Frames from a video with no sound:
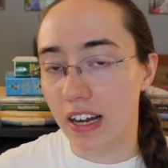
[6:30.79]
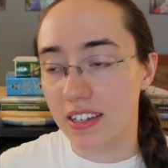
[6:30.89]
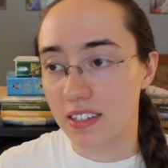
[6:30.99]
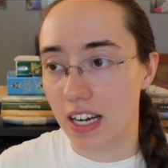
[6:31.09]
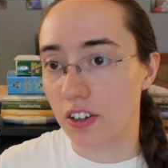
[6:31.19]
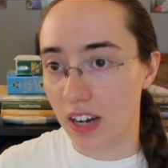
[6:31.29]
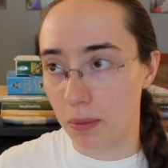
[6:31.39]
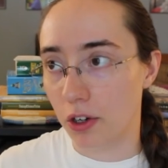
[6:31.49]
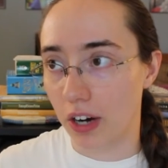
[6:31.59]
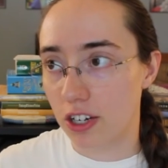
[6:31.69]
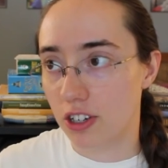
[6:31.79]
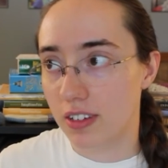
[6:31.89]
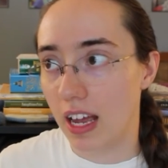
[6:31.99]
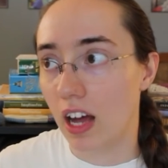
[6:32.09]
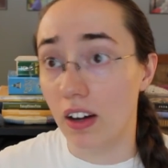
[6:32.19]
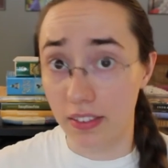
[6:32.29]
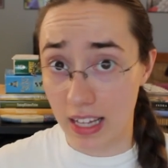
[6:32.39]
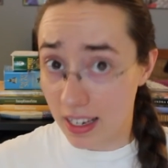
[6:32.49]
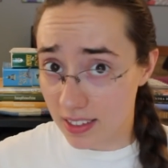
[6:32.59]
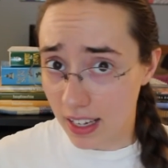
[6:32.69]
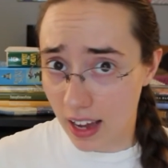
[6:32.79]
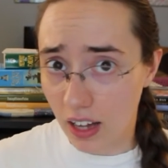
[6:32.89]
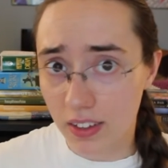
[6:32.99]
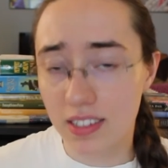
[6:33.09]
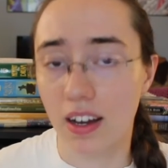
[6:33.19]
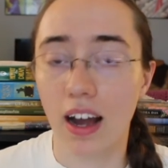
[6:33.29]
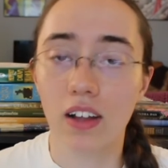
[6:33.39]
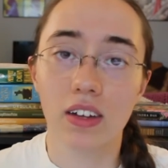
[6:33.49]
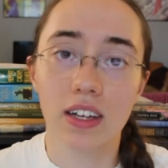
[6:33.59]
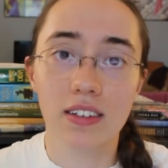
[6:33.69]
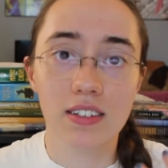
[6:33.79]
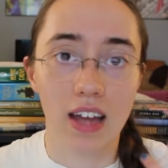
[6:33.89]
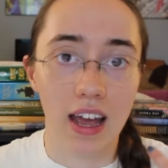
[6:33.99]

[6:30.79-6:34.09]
a standard immigration tale and things like Ellis Island